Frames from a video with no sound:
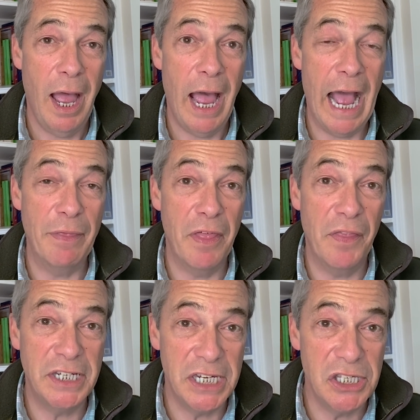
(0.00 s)
and that
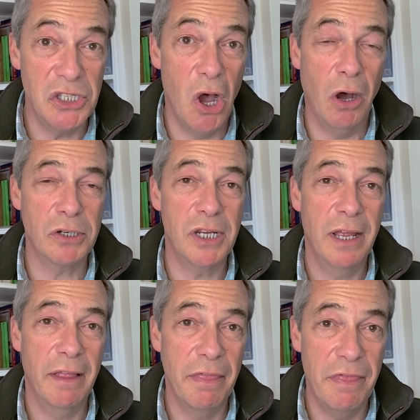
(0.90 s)
this is not
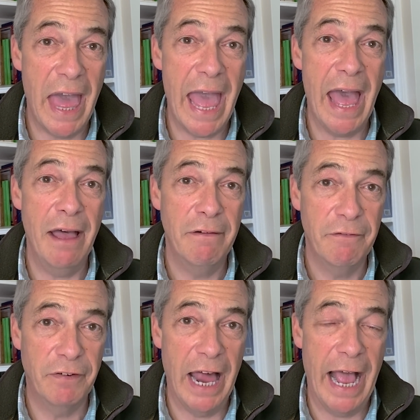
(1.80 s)
their
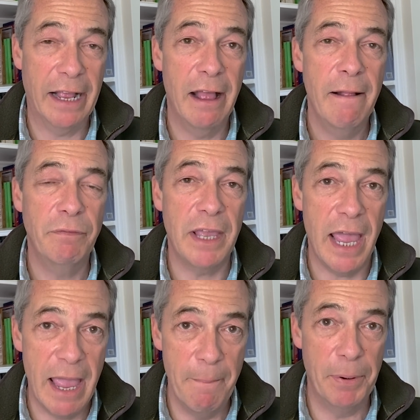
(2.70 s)
flag. The
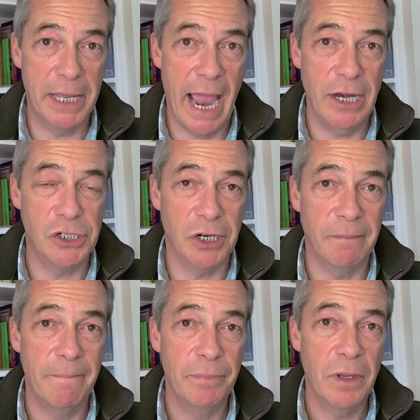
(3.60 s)
implication
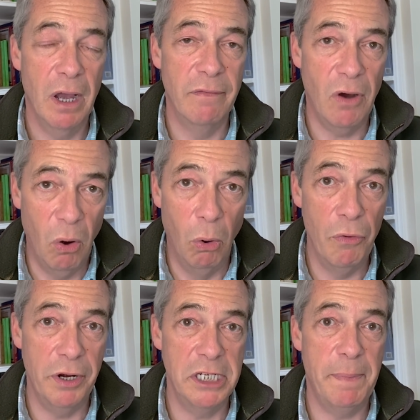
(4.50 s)
of all
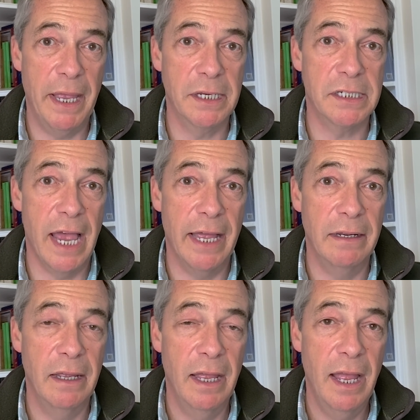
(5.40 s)
that is being said
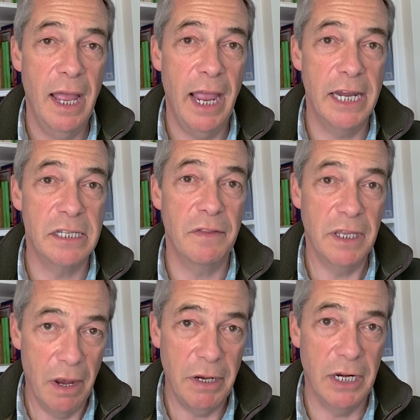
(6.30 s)
is that the
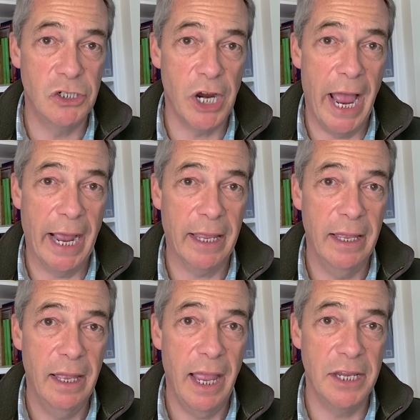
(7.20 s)
Union Jack
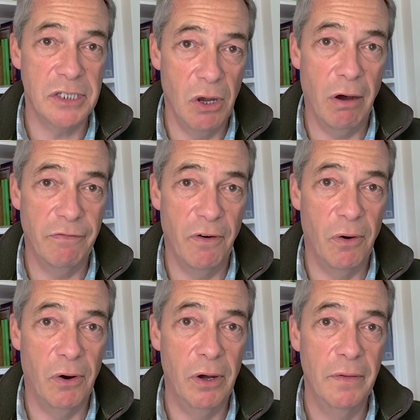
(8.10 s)
is not
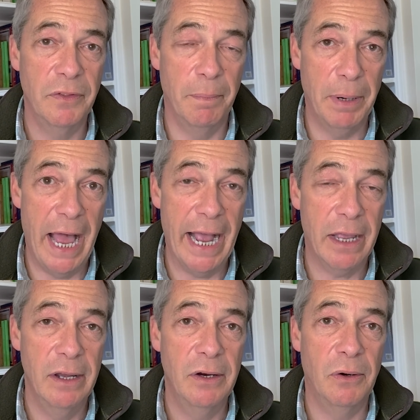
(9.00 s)
for the
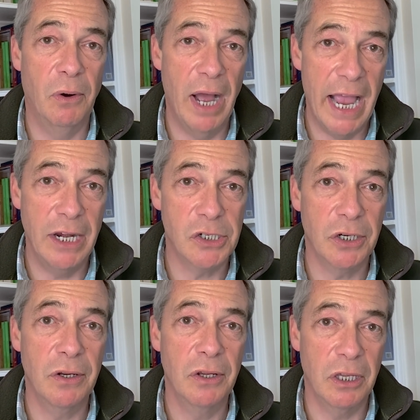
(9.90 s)
black or
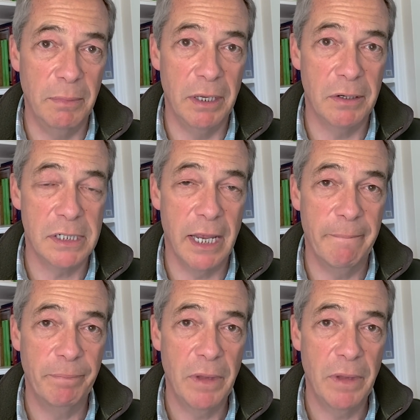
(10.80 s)
Asian community.